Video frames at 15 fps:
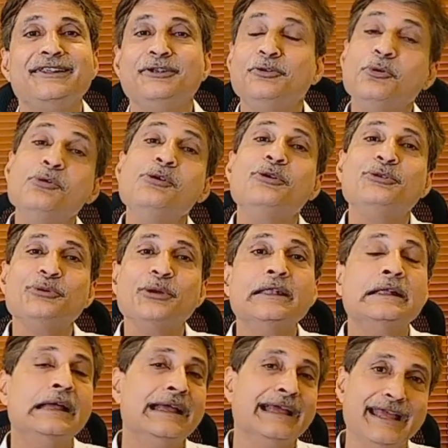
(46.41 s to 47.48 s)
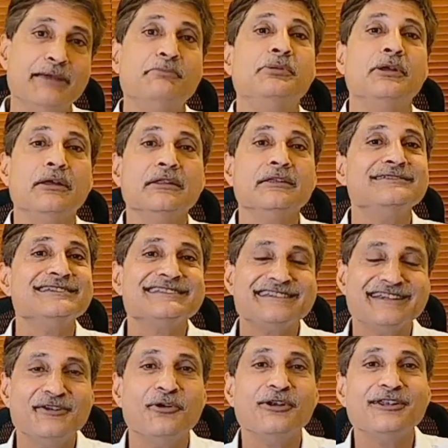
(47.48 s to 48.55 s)
You don't go to an
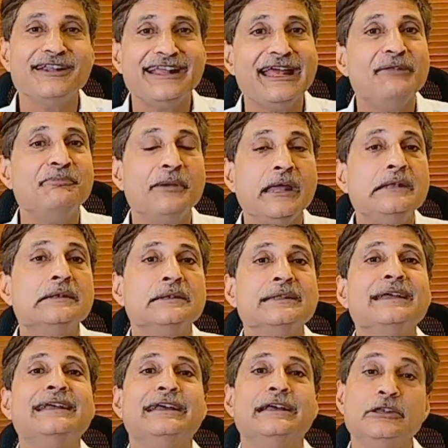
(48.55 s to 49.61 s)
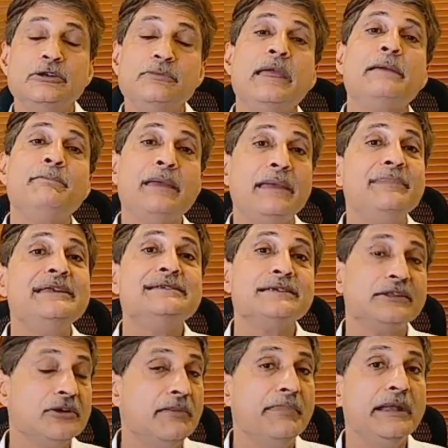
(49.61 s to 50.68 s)
embryologist in order to get pregnant. You make babies
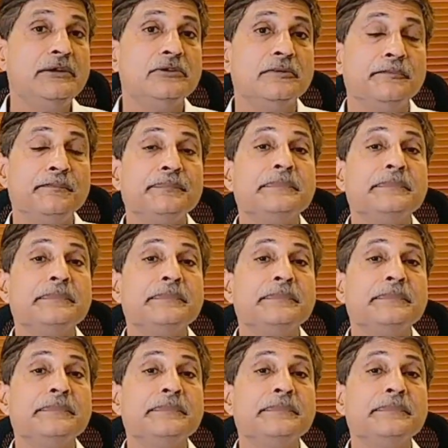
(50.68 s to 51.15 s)
in your bedroom.